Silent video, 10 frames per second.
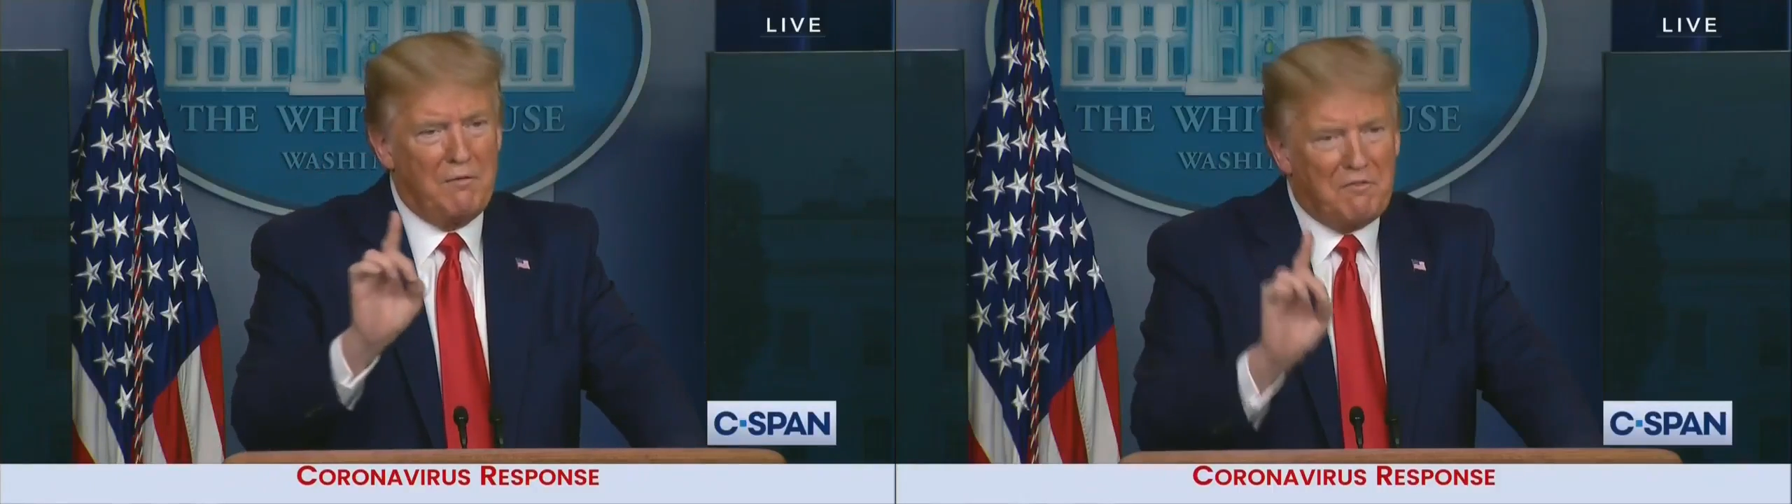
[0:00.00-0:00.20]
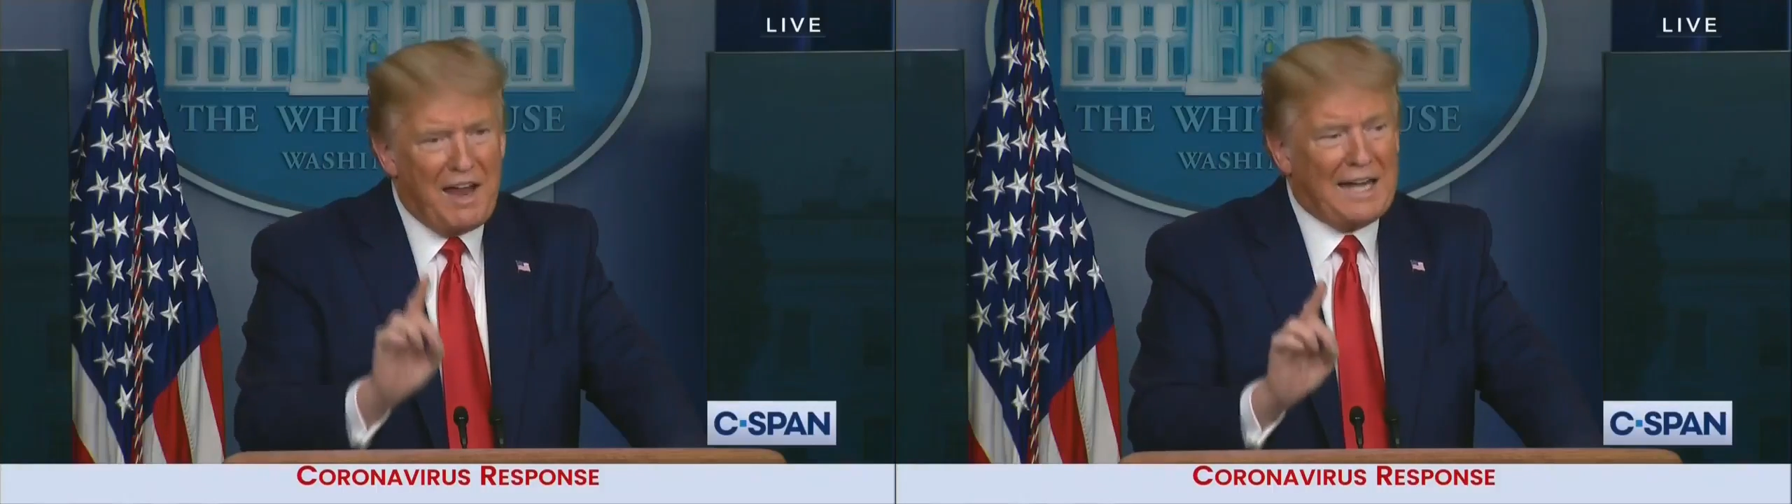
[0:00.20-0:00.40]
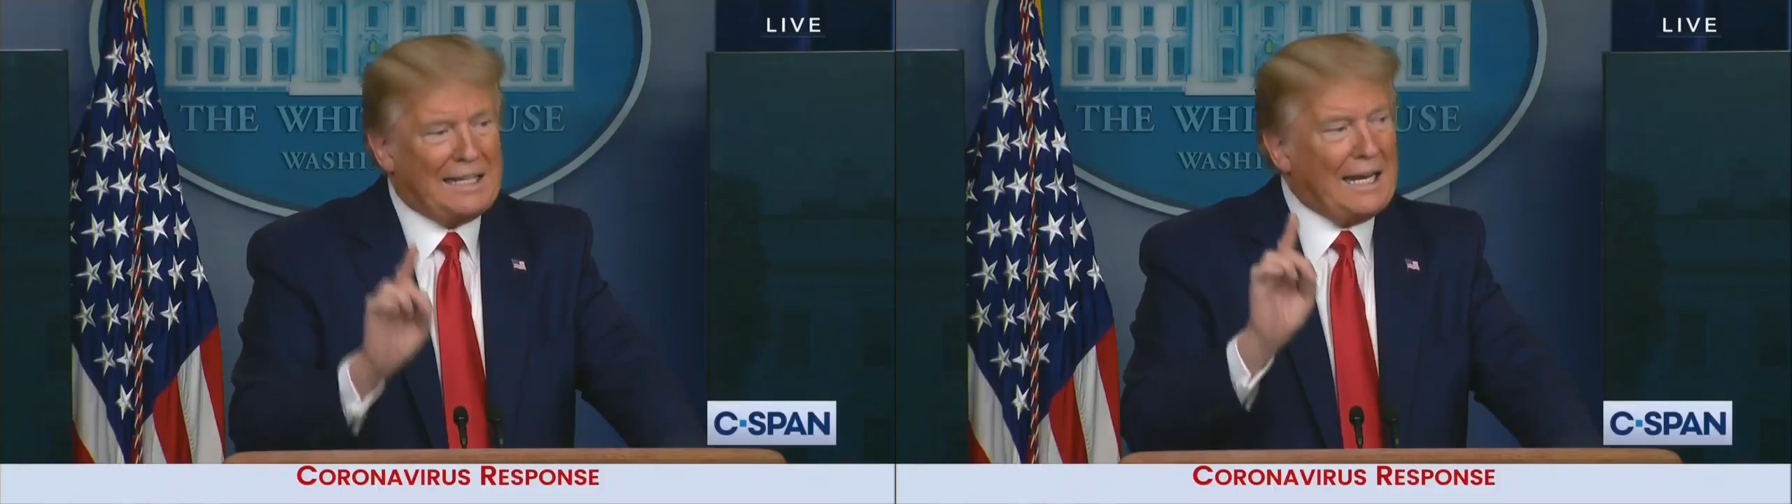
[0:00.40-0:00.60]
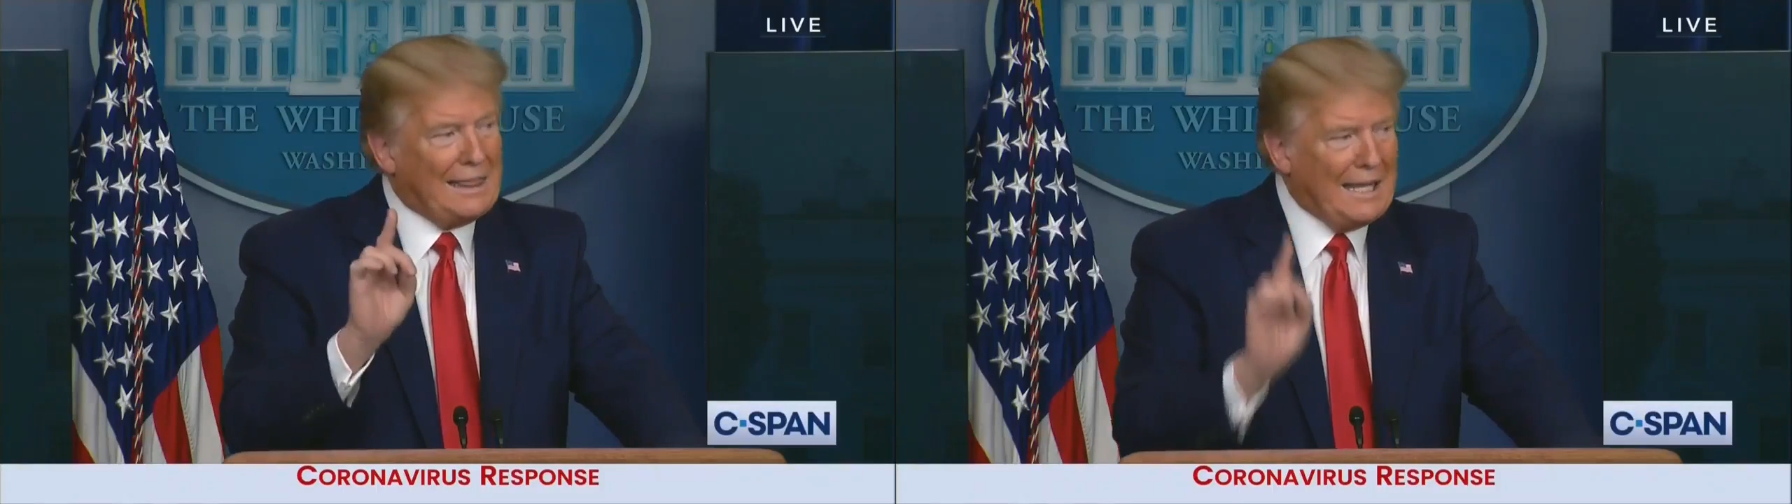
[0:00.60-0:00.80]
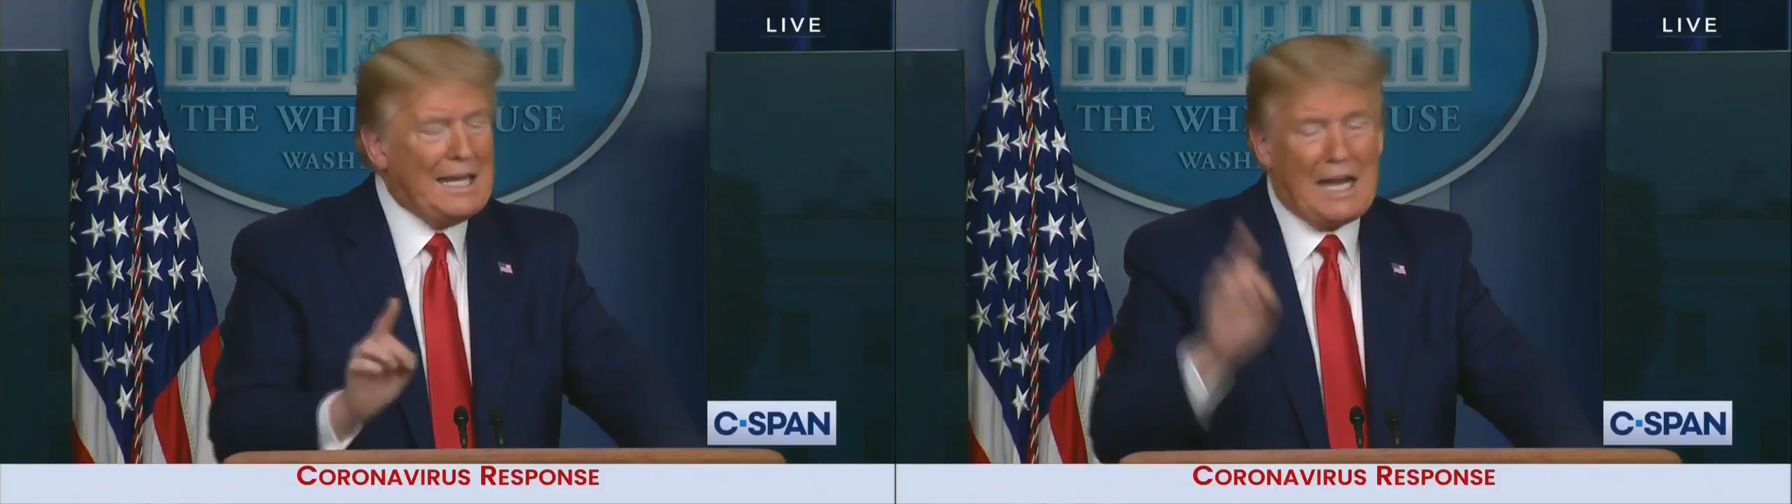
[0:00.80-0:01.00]
In fact, I
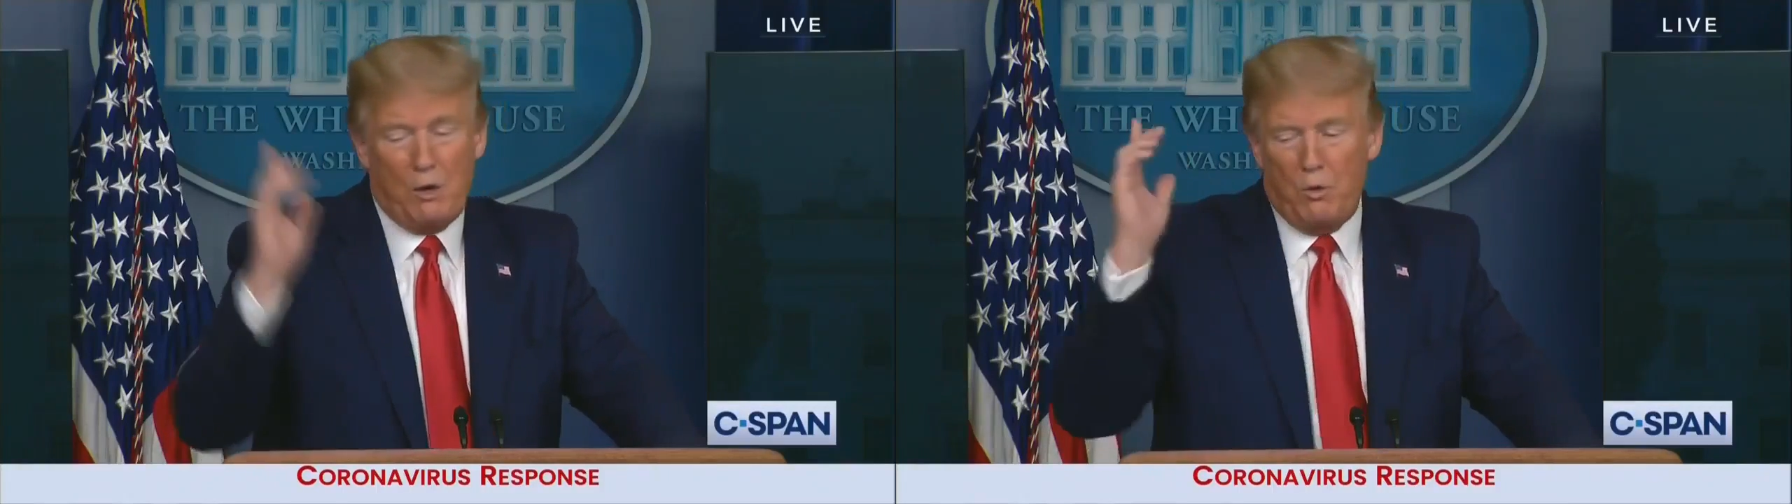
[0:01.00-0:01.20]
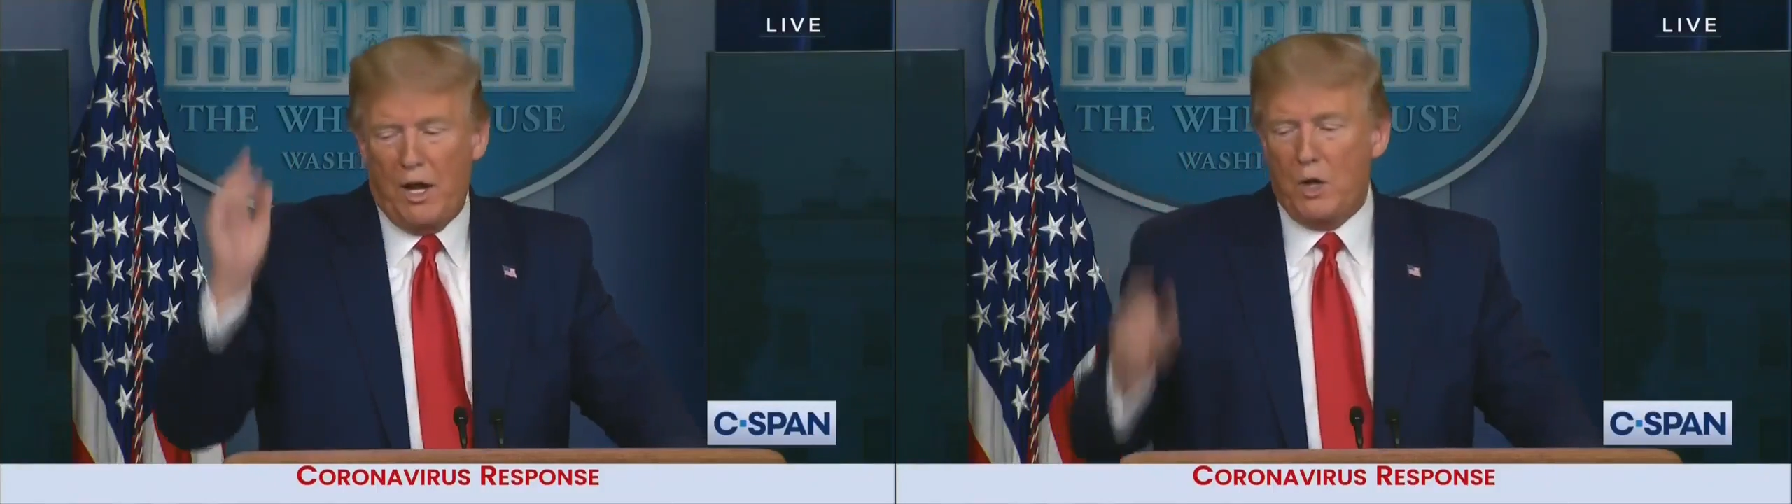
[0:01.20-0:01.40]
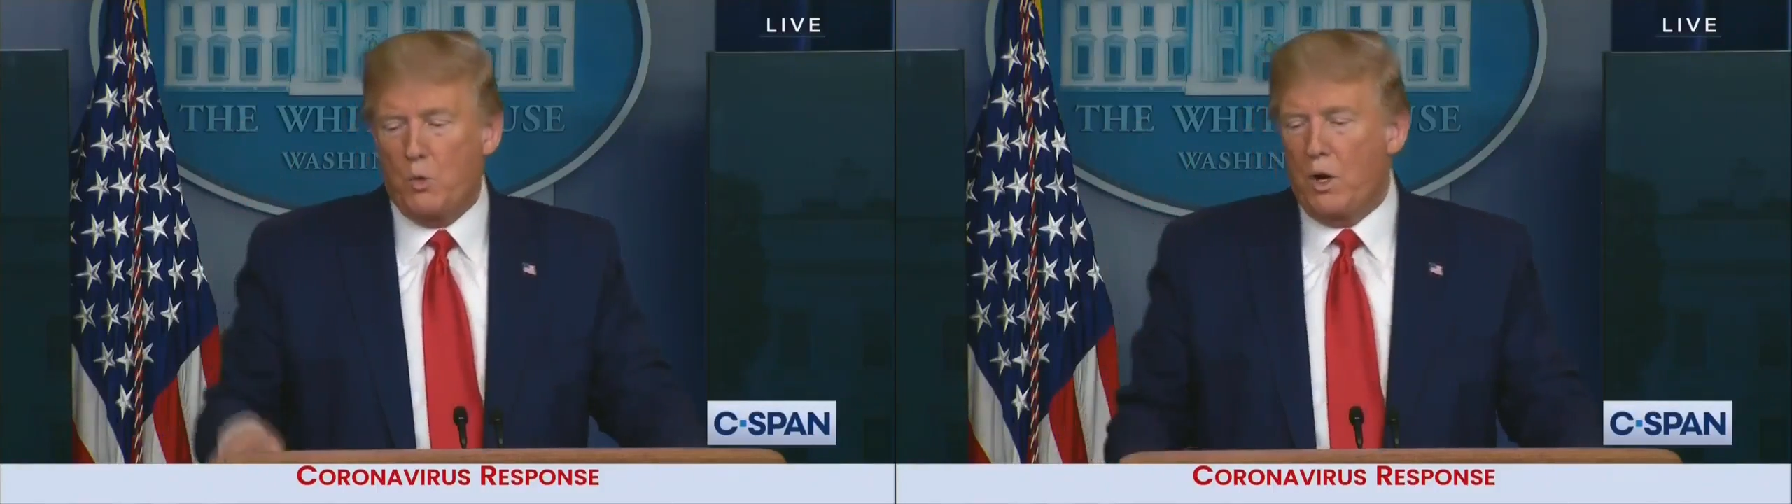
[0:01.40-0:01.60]
think I read